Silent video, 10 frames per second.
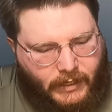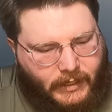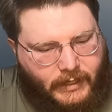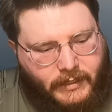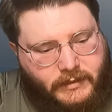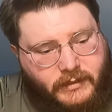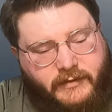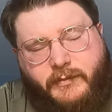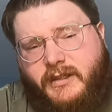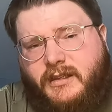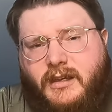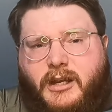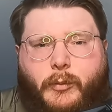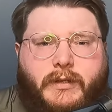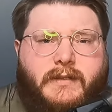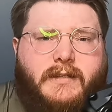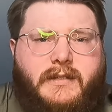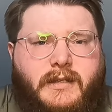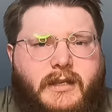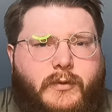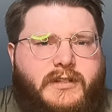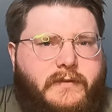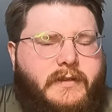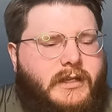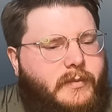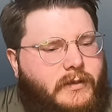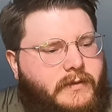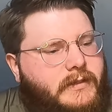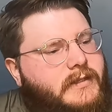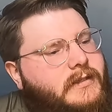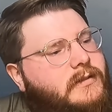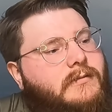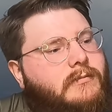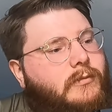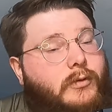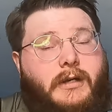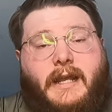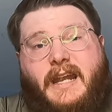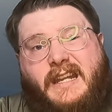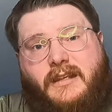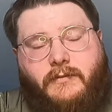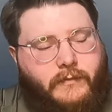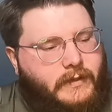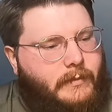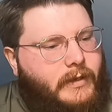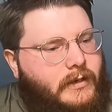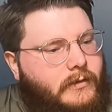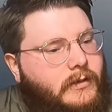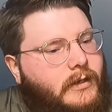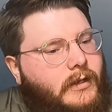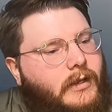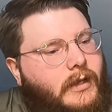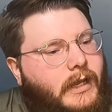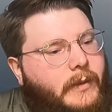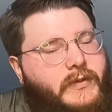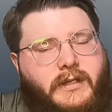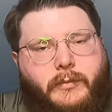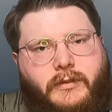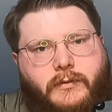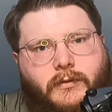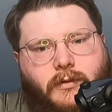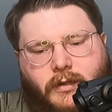and leave me a comment saying what you think about this, or any, for that matter, MTW.